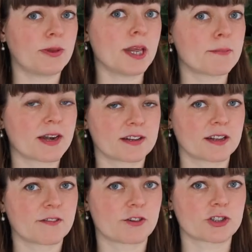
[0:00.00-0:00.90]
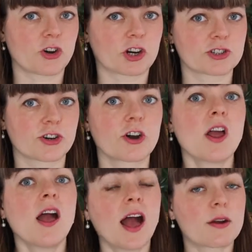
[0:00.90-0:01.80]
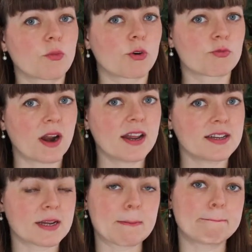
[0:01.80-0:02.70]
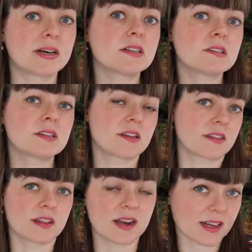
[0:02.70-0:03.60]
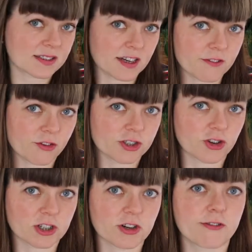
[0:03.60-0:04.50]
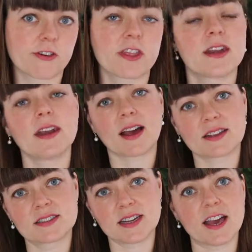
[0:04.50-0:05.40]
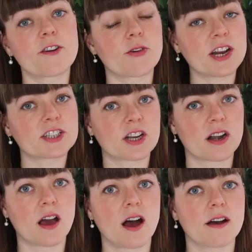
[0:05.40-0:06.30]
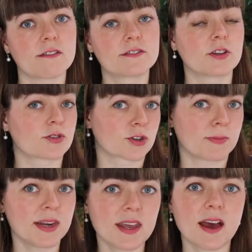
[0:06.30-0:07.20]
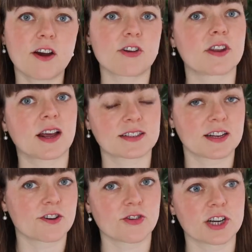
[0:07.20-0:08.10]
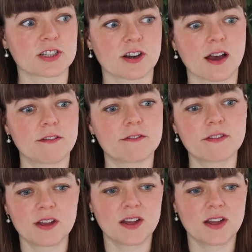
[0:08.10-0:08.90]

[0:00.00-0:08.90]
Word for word: media mental infrastructure and we're ready to build the next infrastructure for the next iteration of social media or the next iteration of